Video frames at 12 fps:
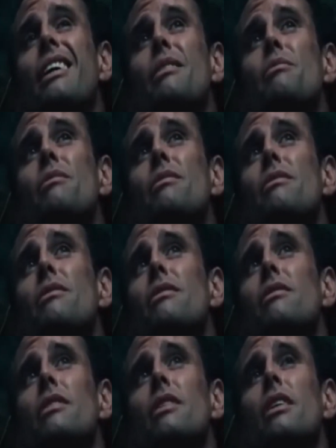Damn.
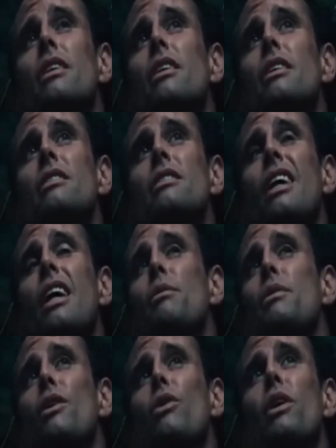
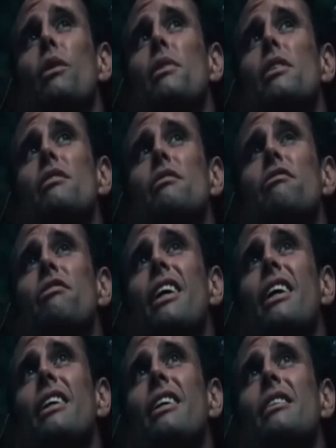Time to go rape me some
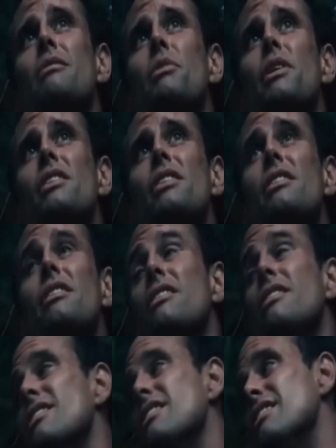fine bitches.